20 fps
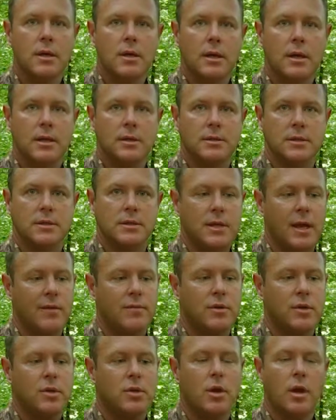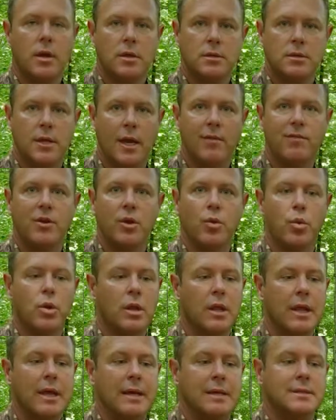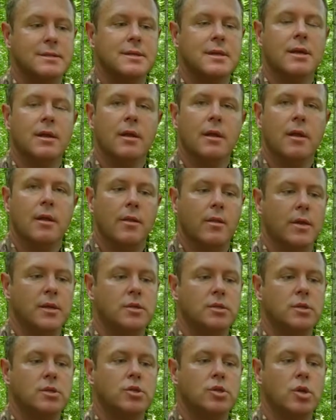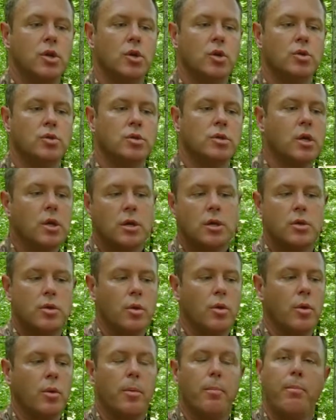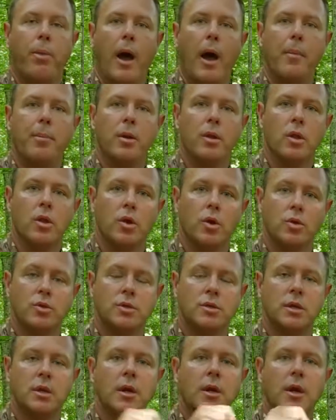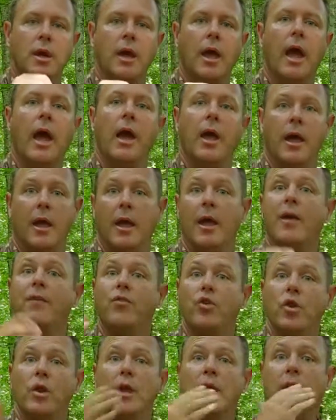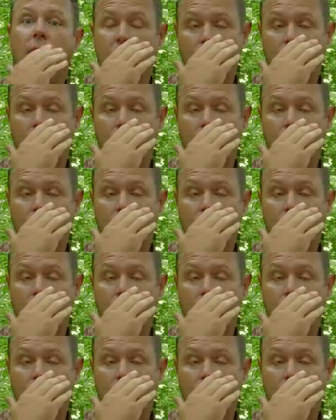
is a safety release. This is used to pop it loose if you need to